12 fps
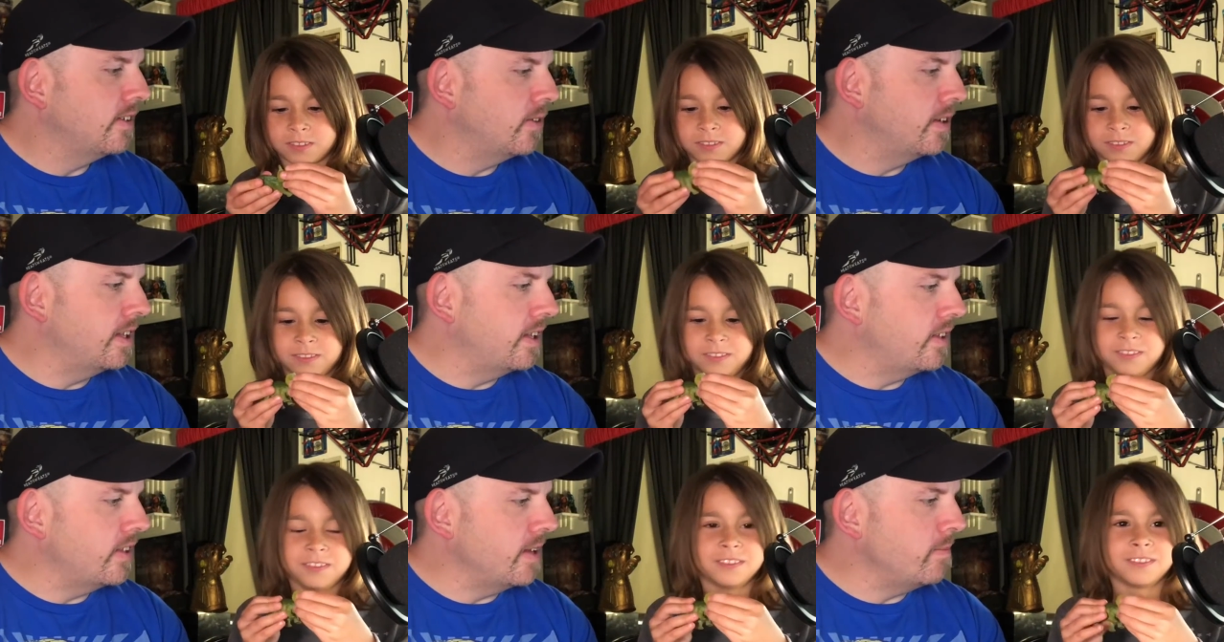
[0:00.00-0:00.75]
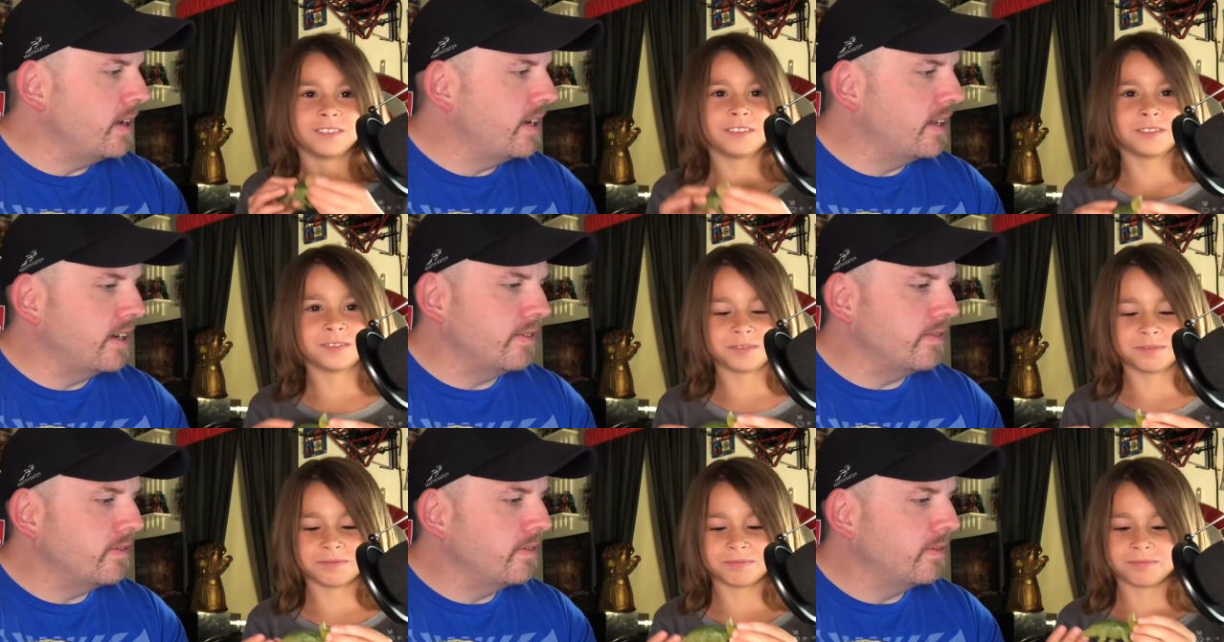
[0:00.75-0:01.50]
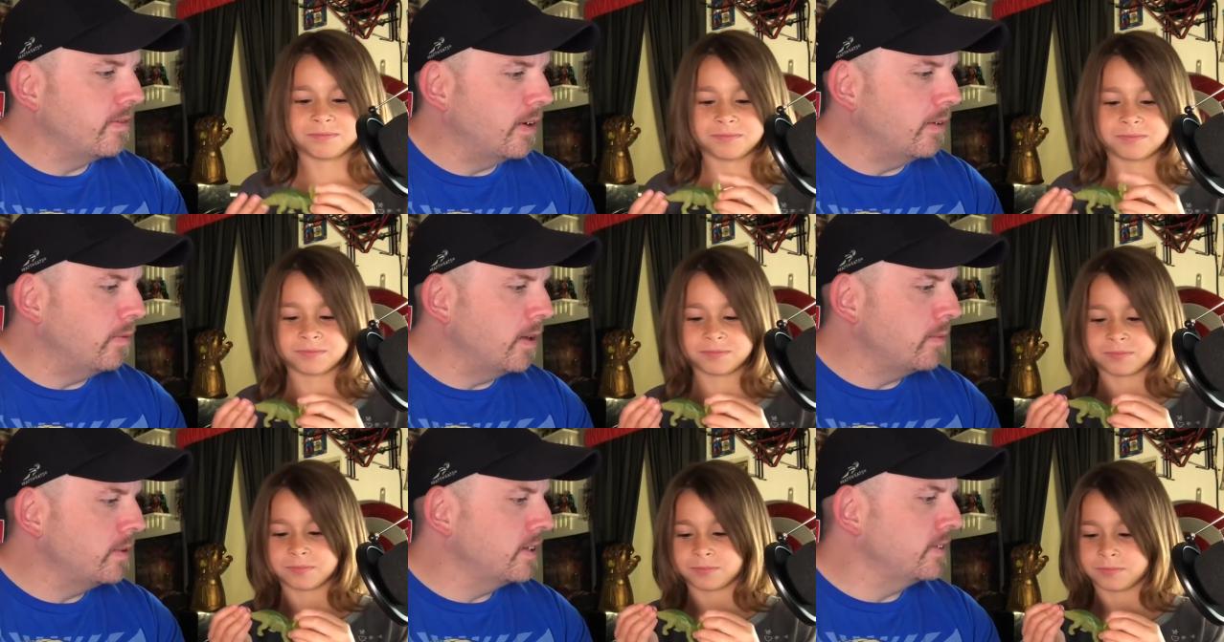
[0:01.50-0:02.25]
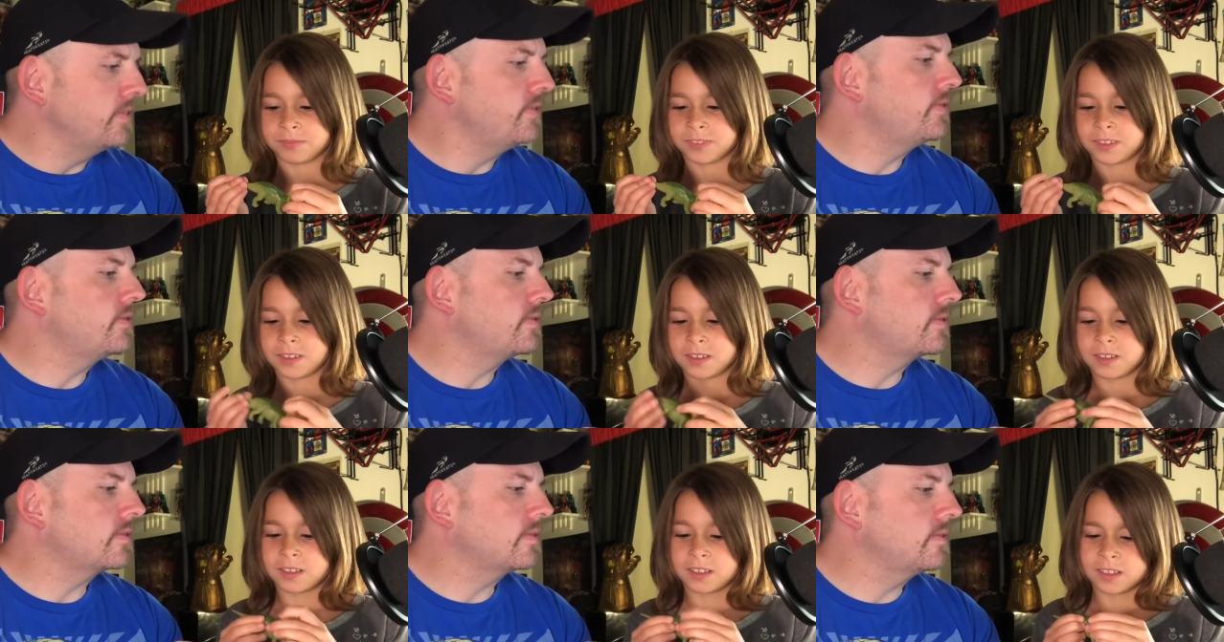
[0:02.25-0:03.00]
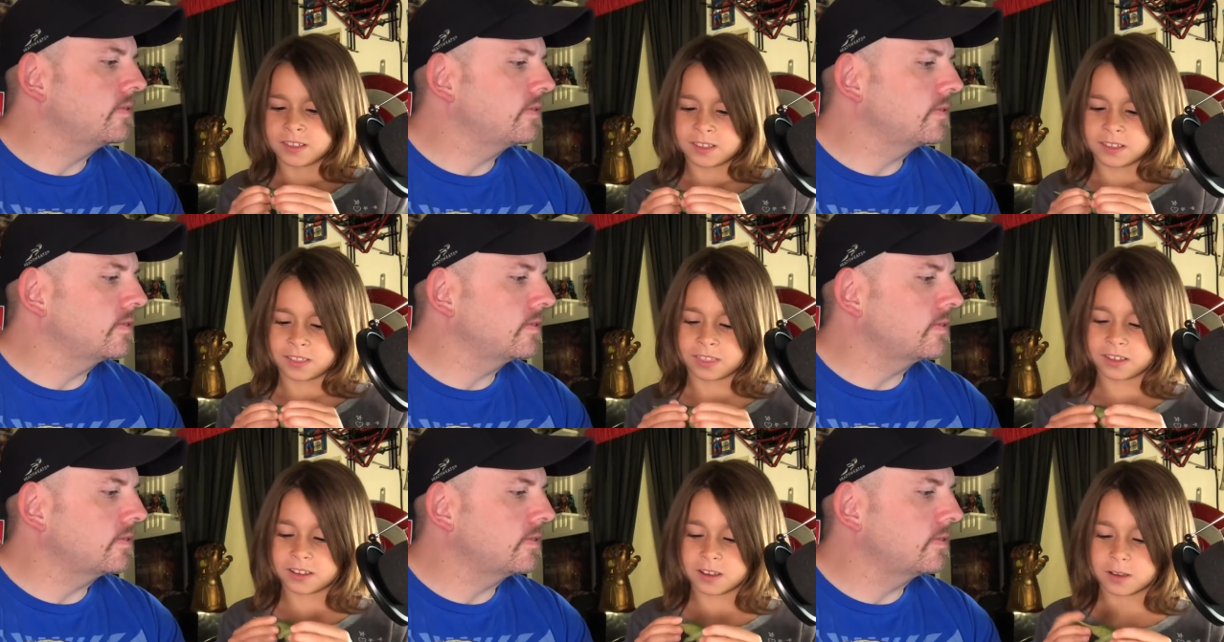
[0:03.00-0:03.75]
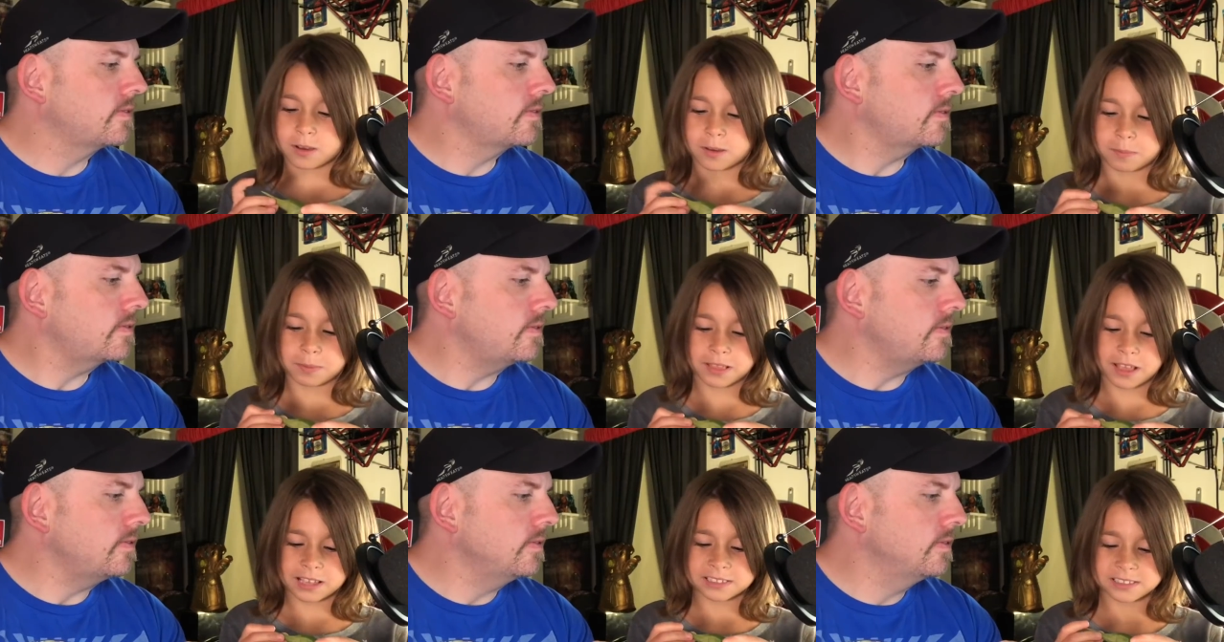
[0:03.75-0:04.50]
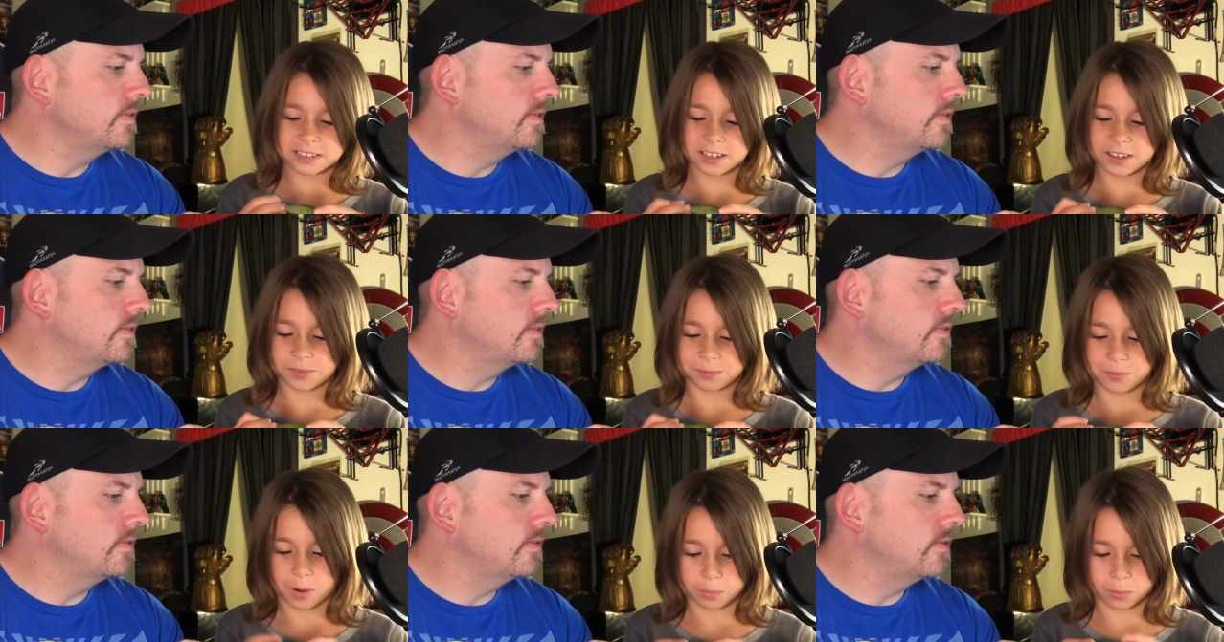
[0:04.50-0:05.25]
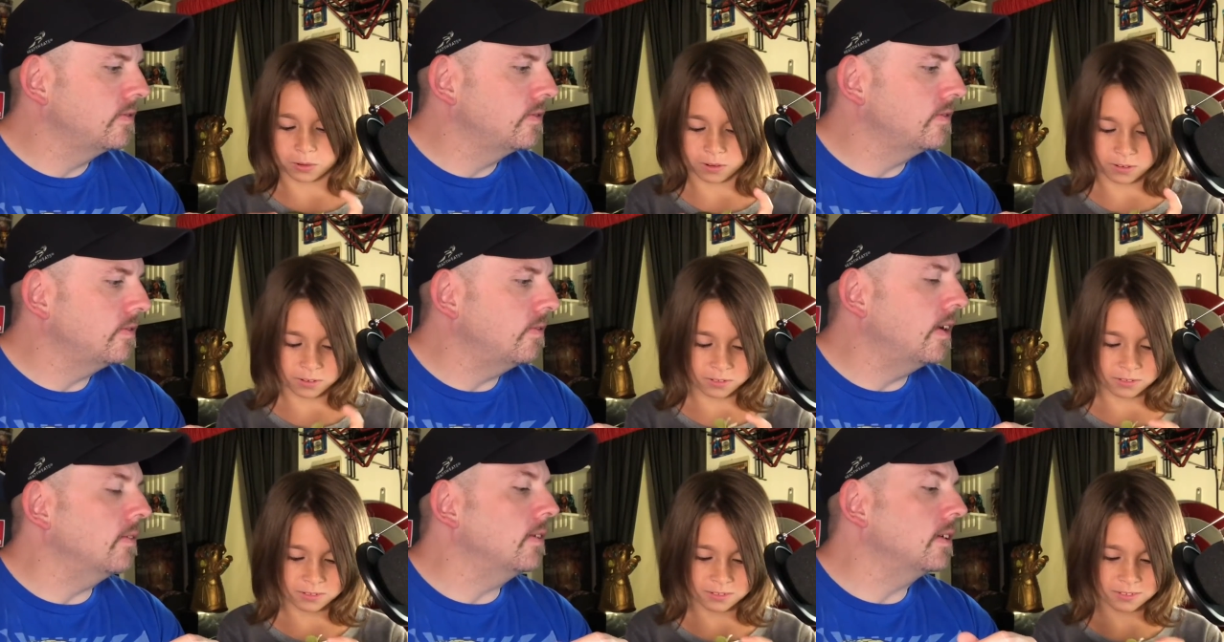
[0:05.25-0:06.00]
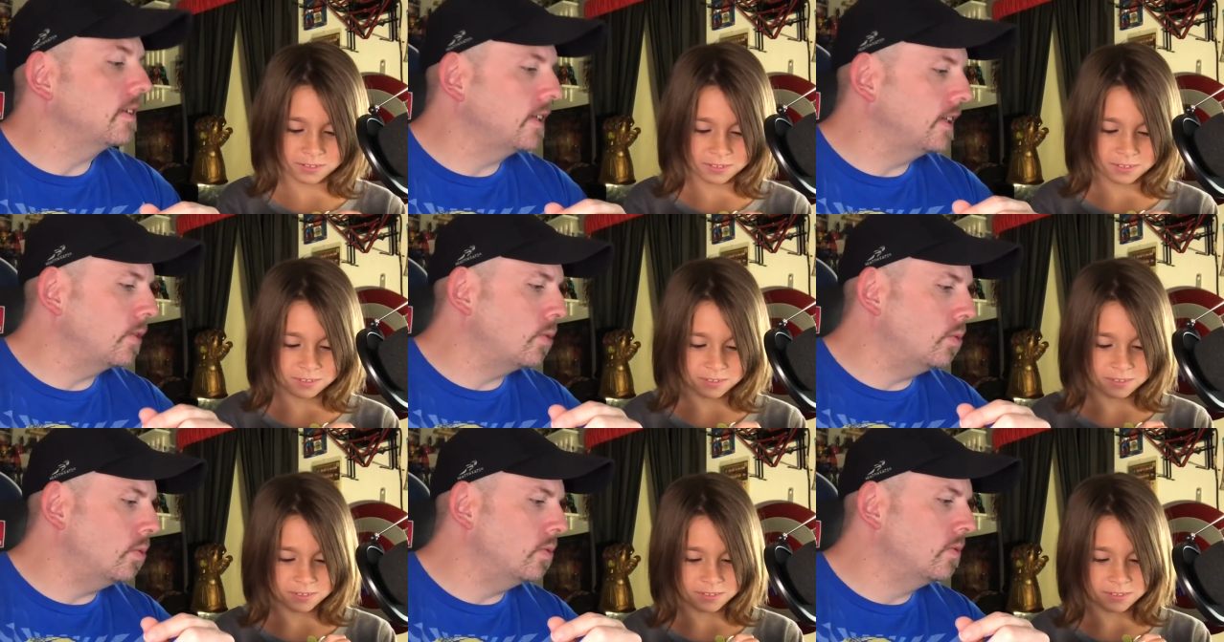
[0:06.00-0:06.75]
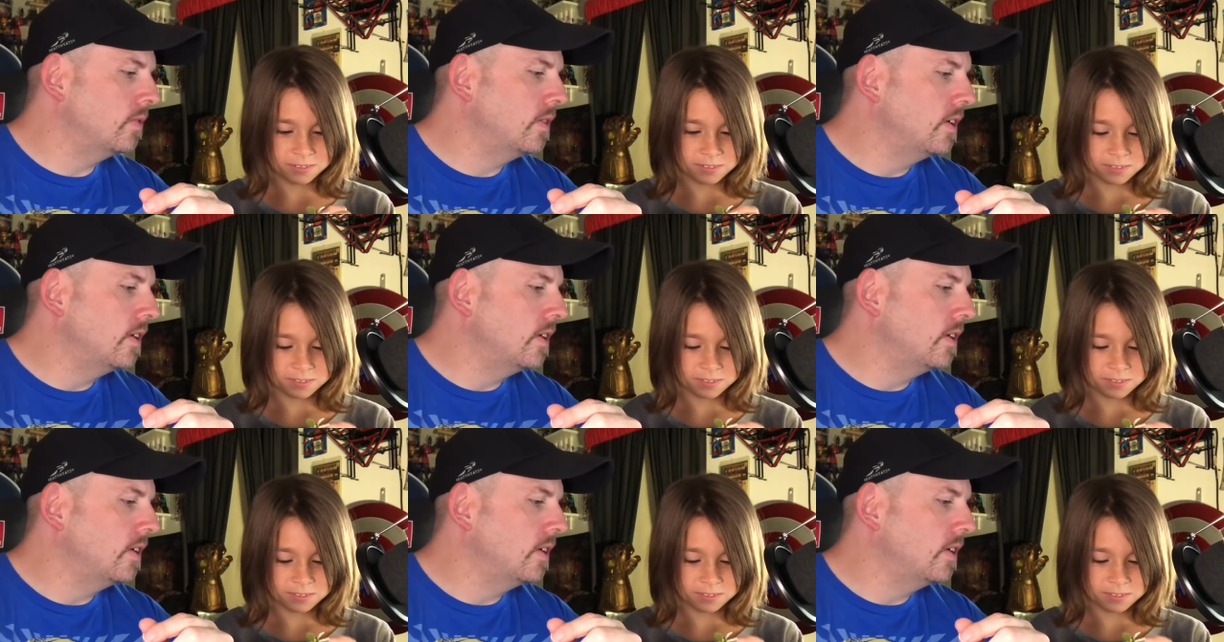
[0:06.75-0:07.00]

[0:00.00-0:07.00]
Speaker 1: What are they? They made out of, what, rubber?
Speaker 2: Like a plastic and rubber.
Speaker 1: Rubber? Yeah, cool.